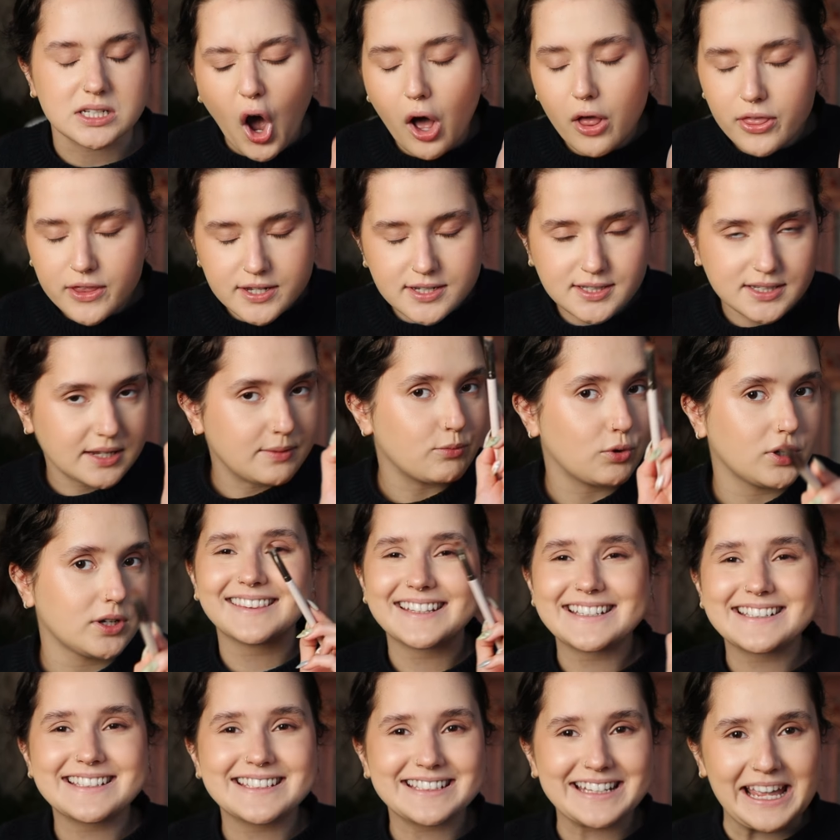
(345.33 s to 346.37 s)
All the same ones.
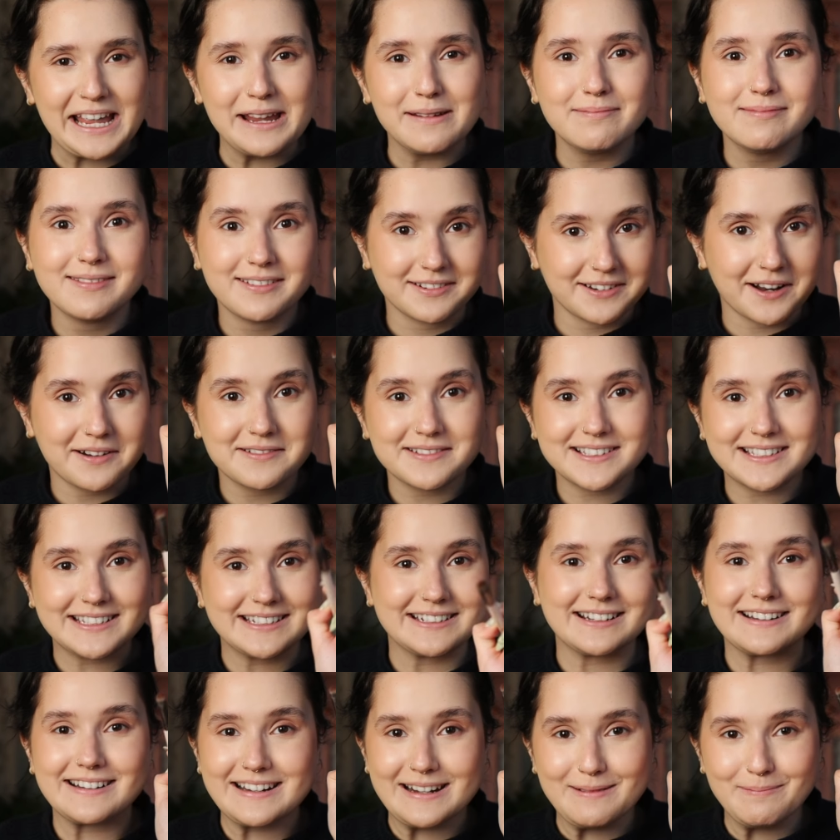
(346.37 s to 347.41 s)
The same gross,
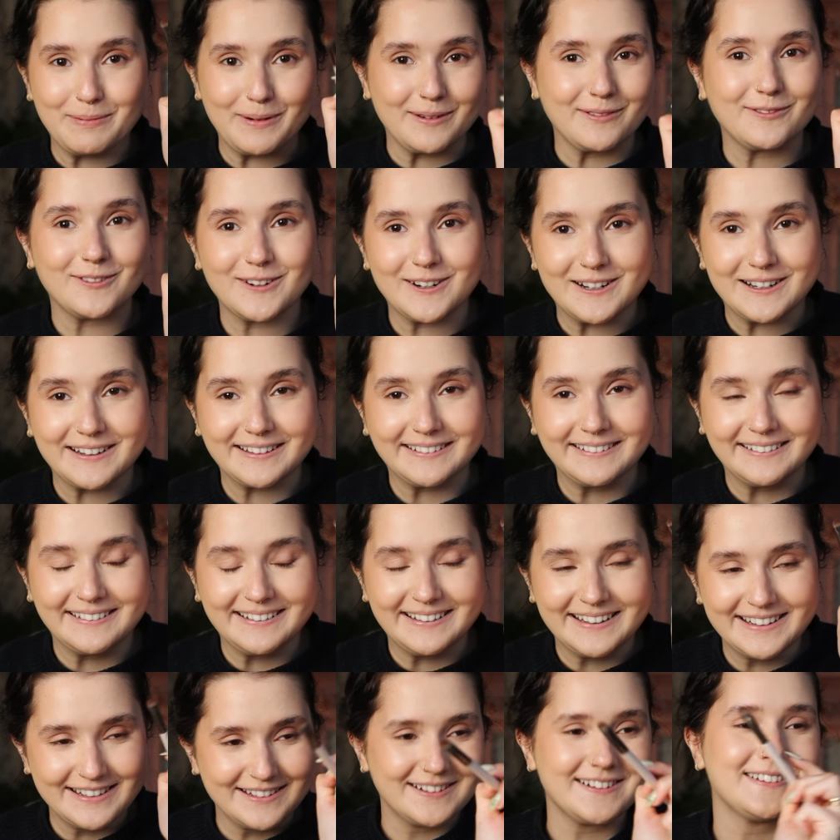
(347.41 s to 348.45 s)
dirty, perverted
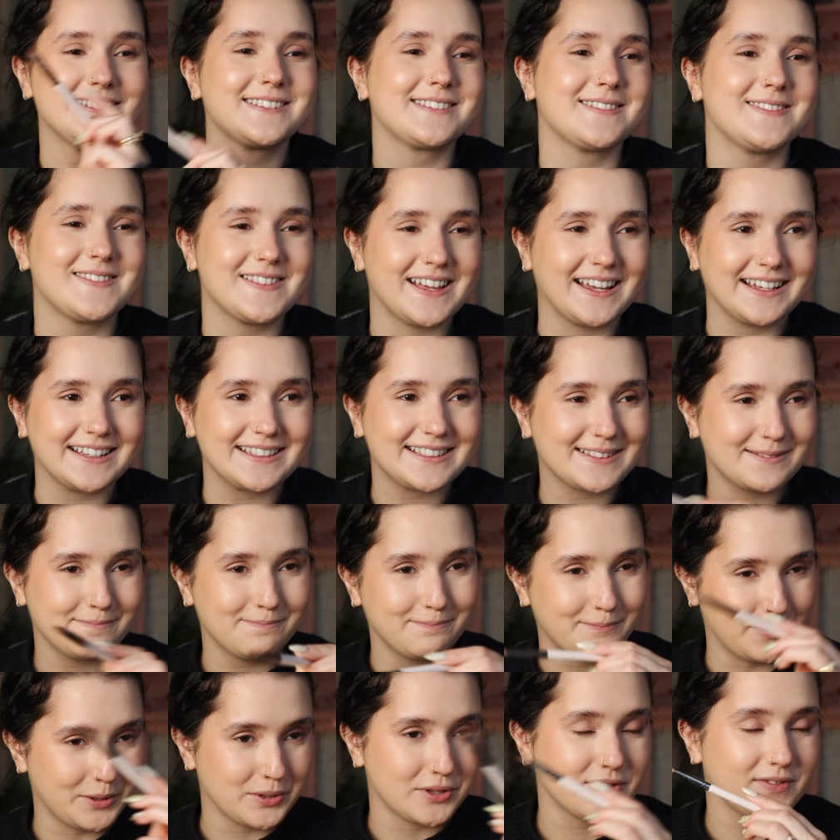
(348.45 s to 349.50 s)
intrusive thoughts
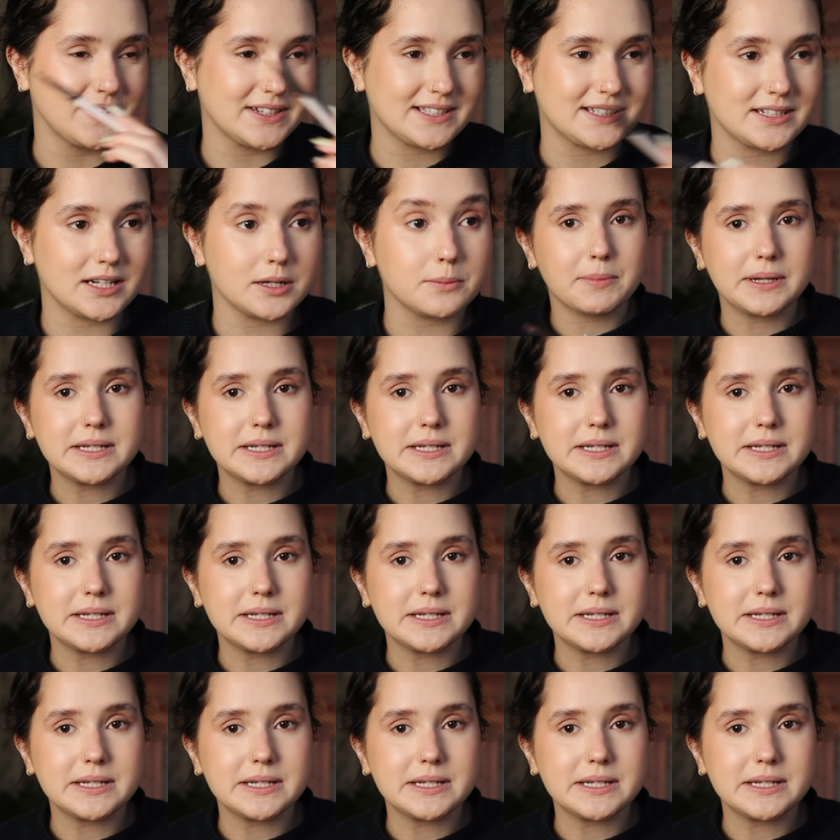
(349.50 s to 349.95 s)
both of us did.